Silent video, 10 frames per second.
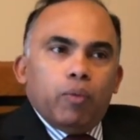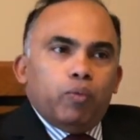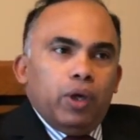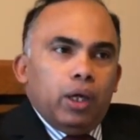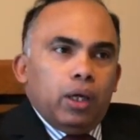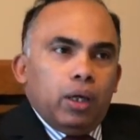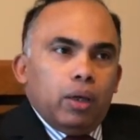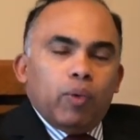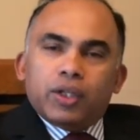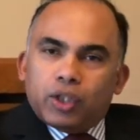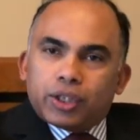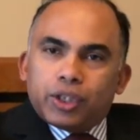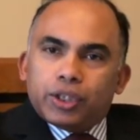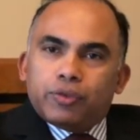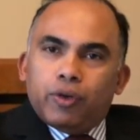we were
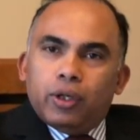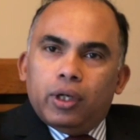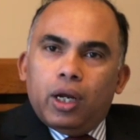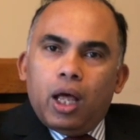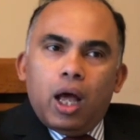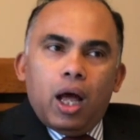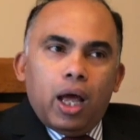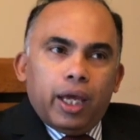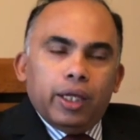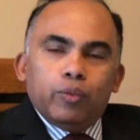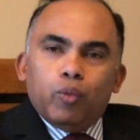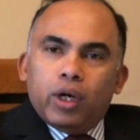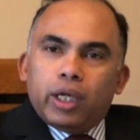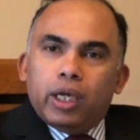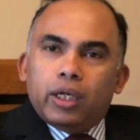successful in
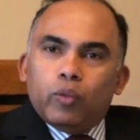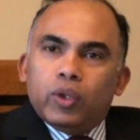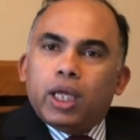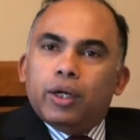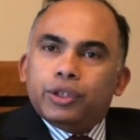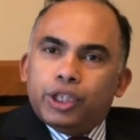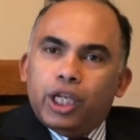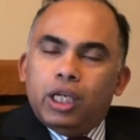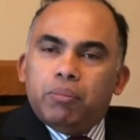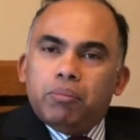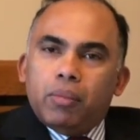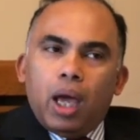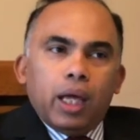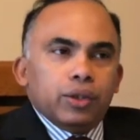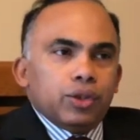working with our team
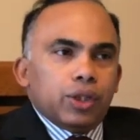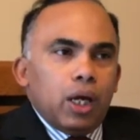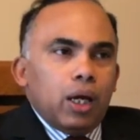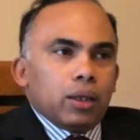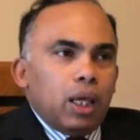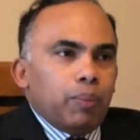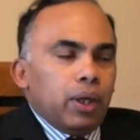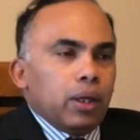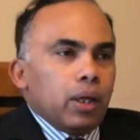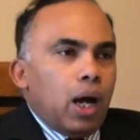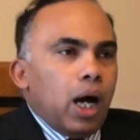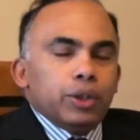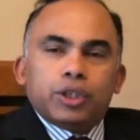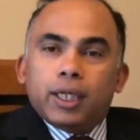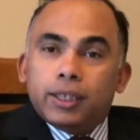and keeping
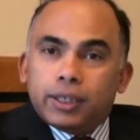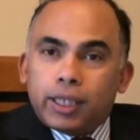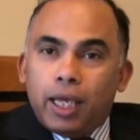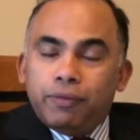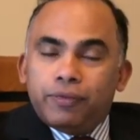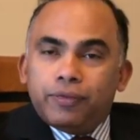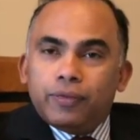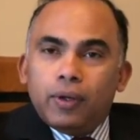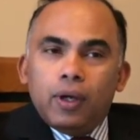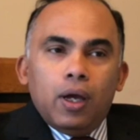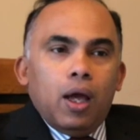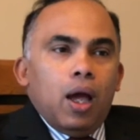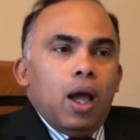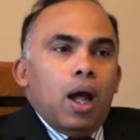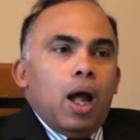ourselves safe,
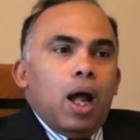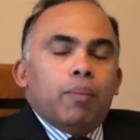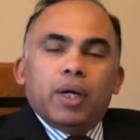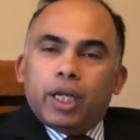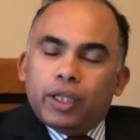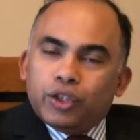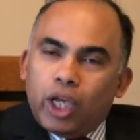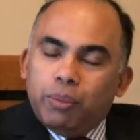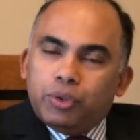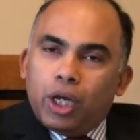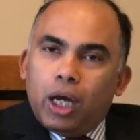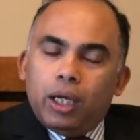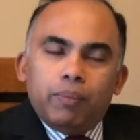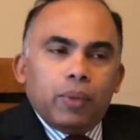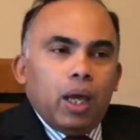but at the same
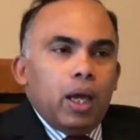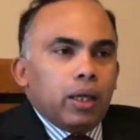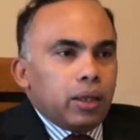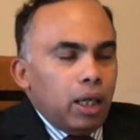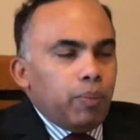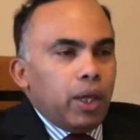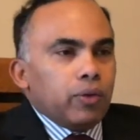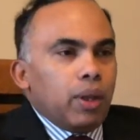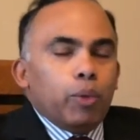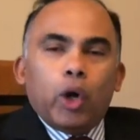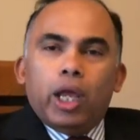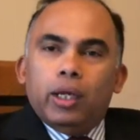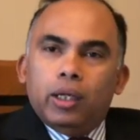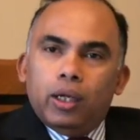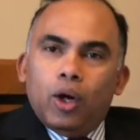time keeping the
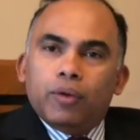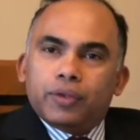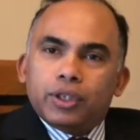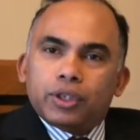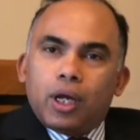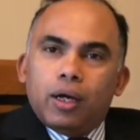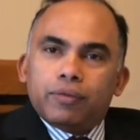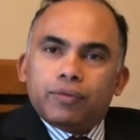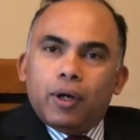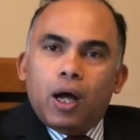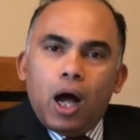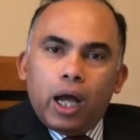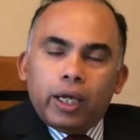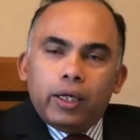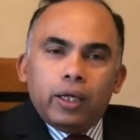morale of the staff
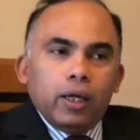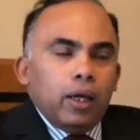high.